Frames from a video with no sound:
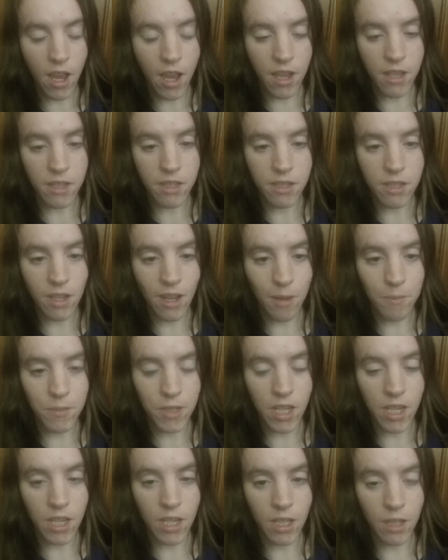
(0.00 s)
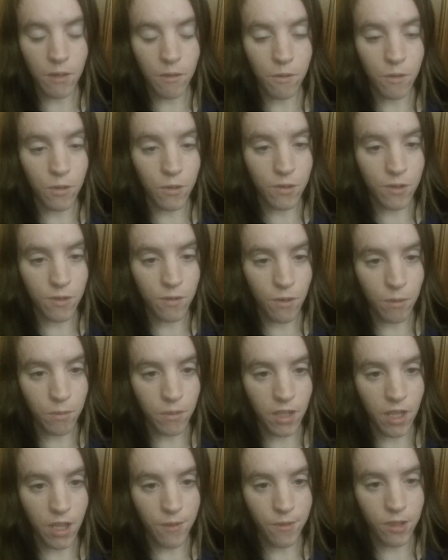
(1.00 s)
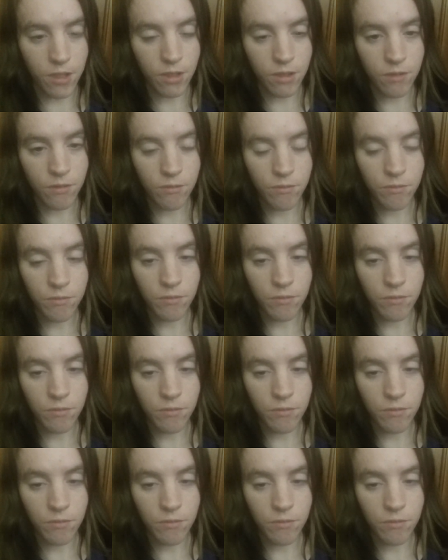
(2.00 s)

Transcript: I stopped eating foods from the oven.